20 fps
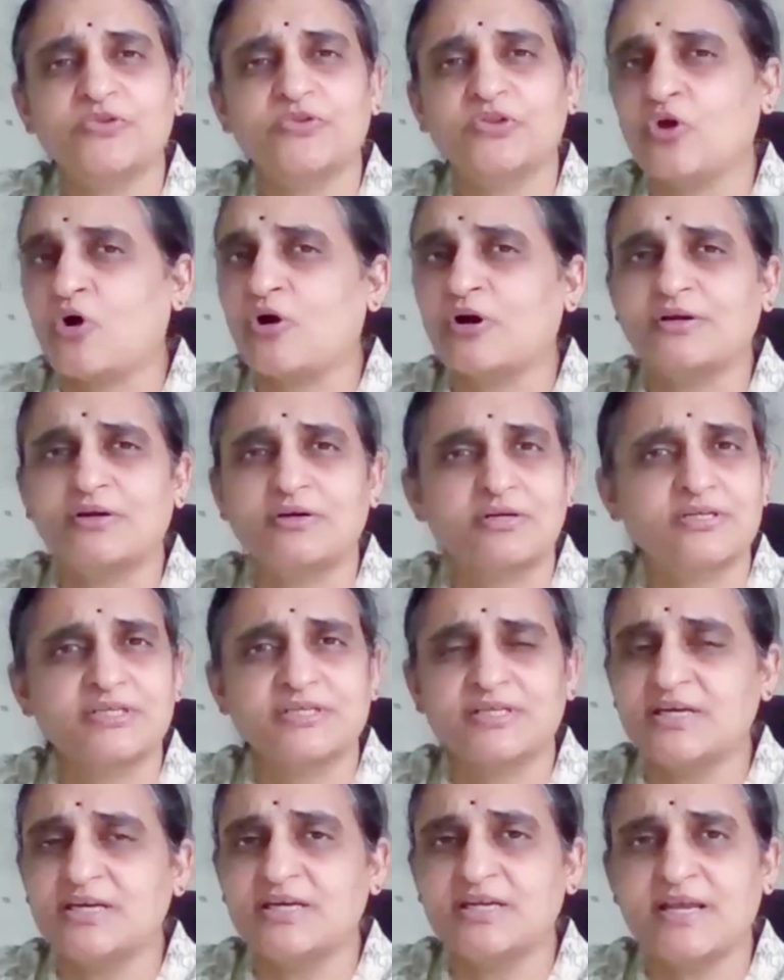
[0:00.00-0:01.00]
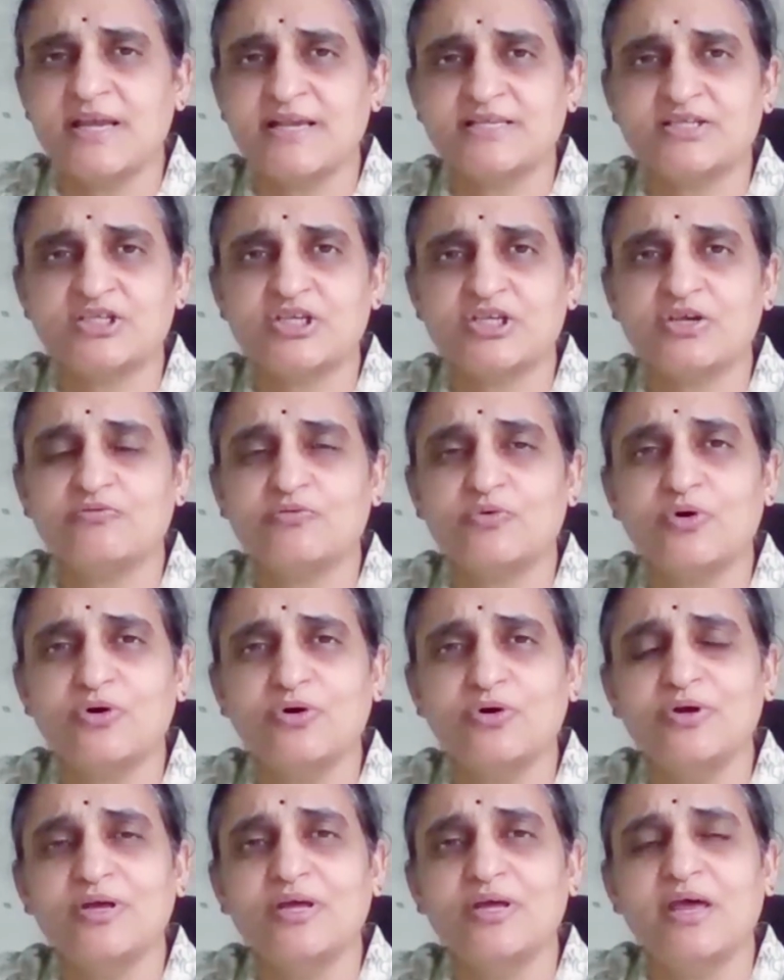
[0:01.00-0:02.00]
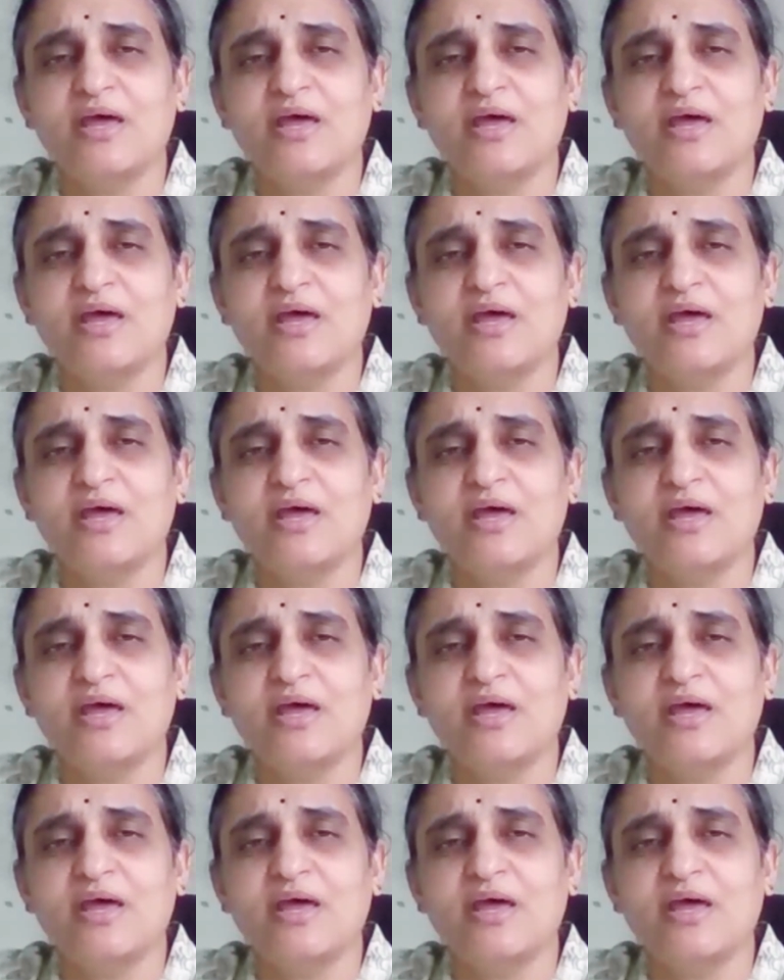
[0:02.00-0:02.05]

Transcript: not CDSCO,